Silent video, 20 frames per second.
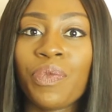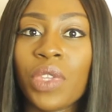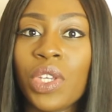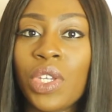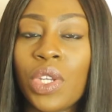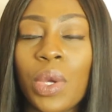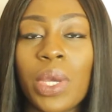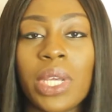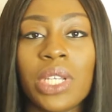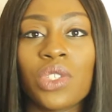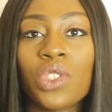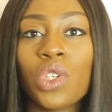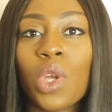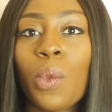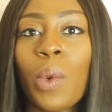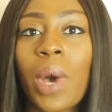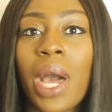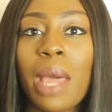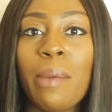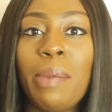you know it's
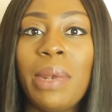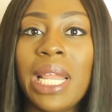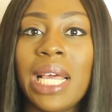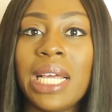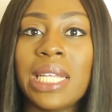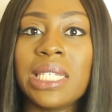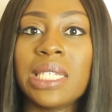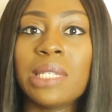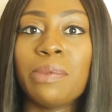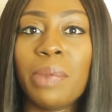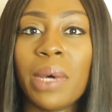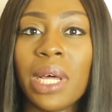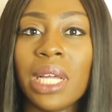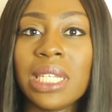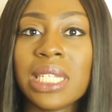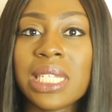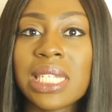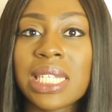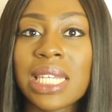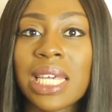not what I planned
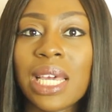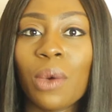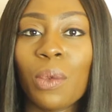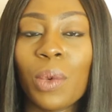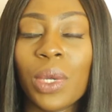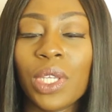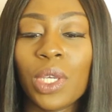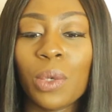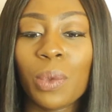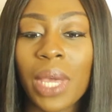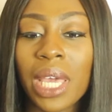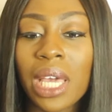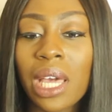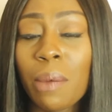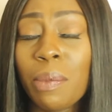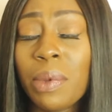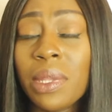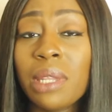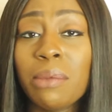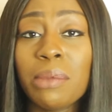but when you wake
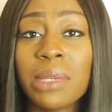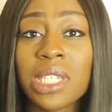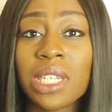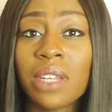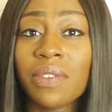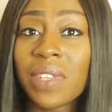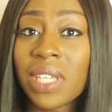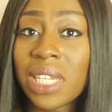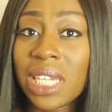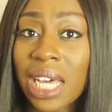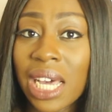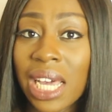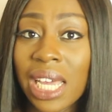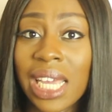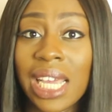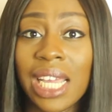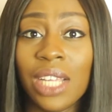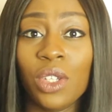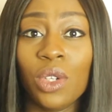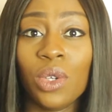up in the middle of the
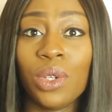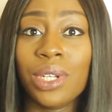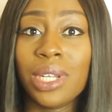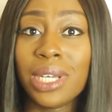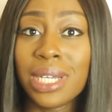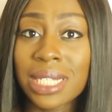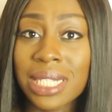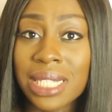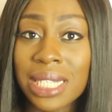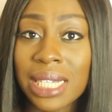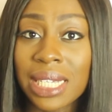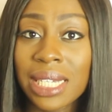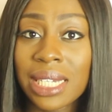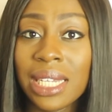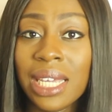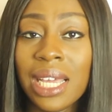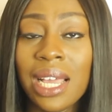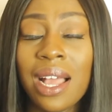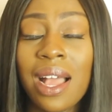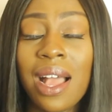night and you're nursing
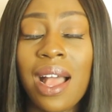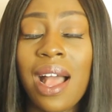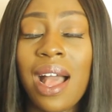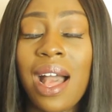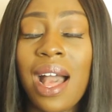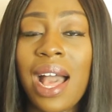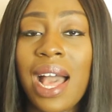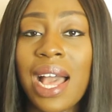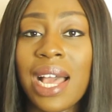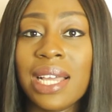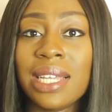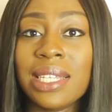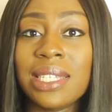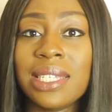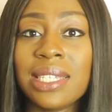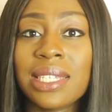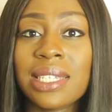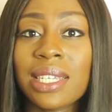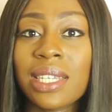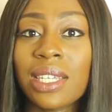
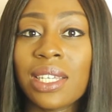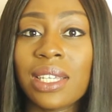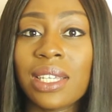and